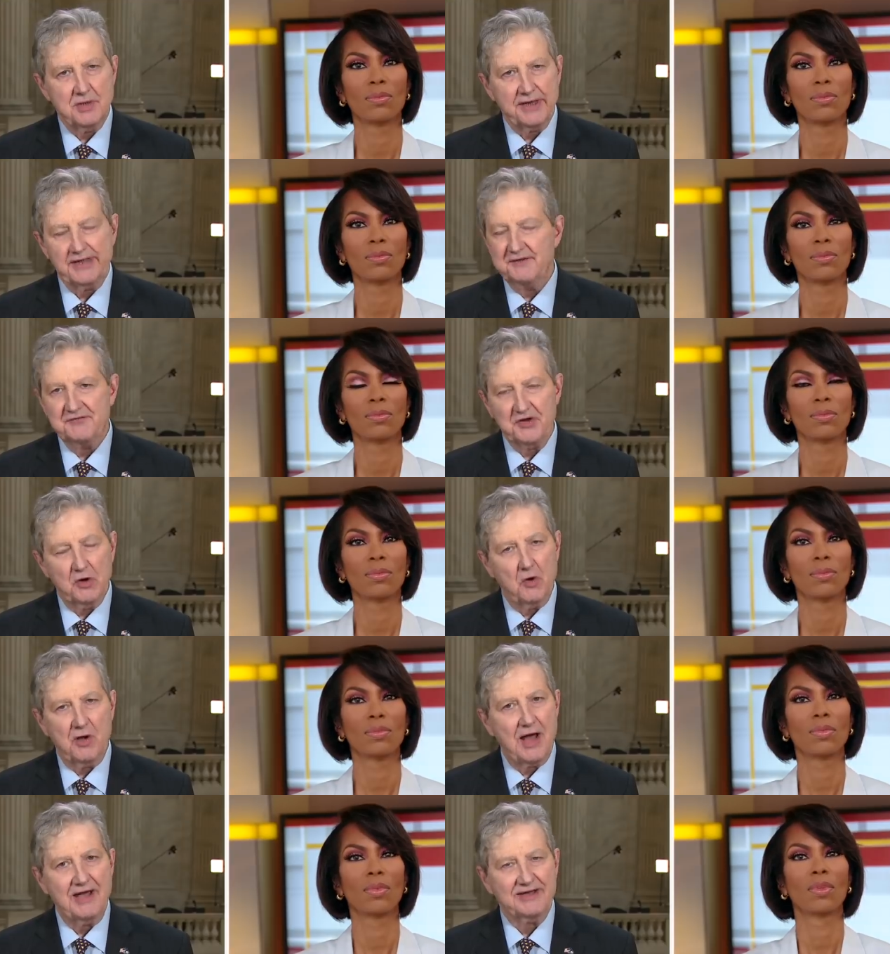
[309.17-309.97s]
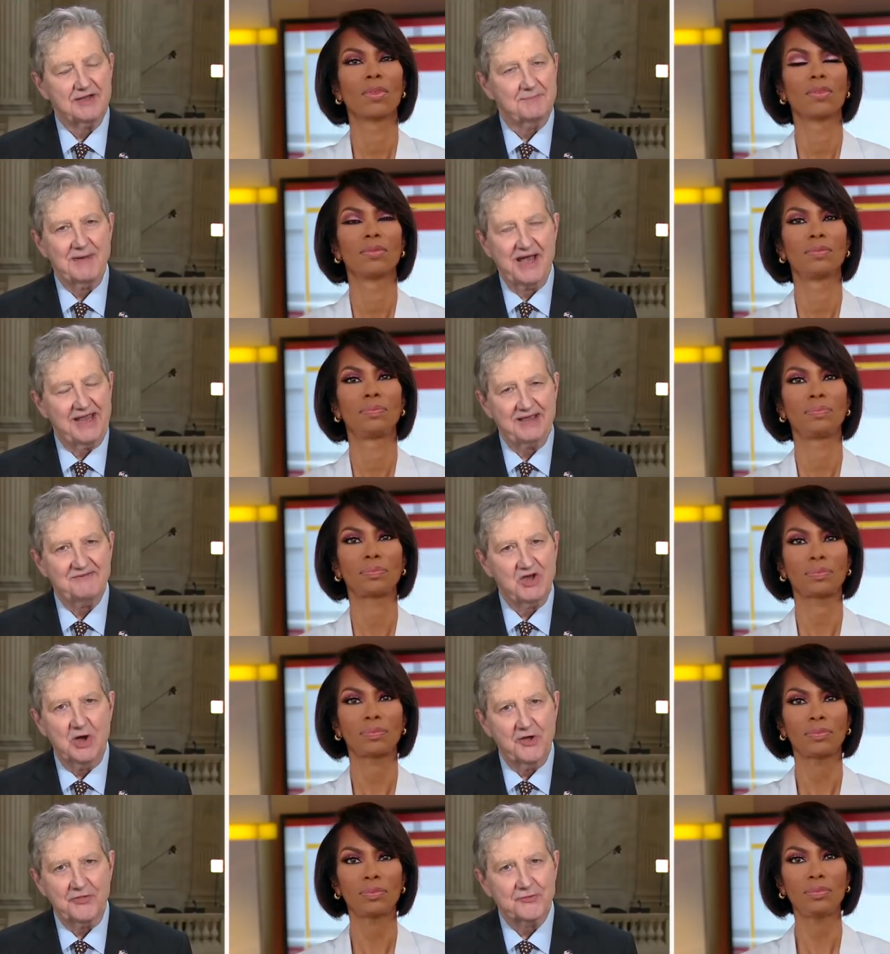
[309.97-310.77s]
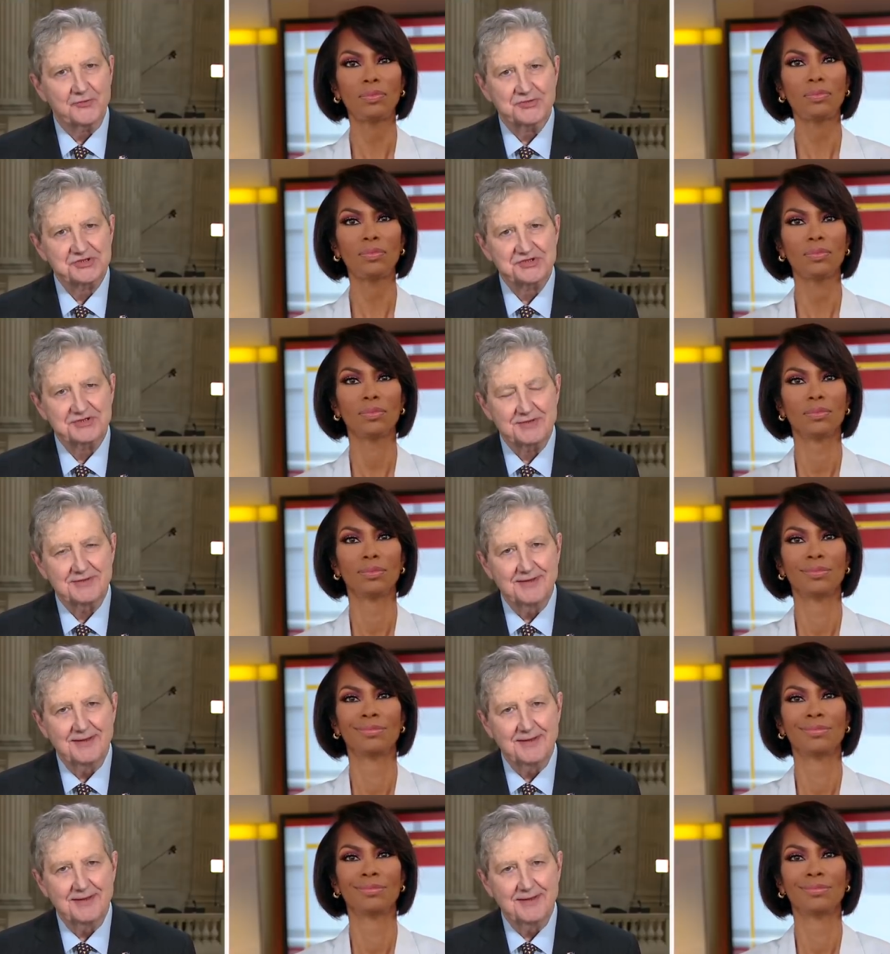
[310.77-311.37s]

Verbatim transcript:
Speaker 1: and if you don't like them, I have others.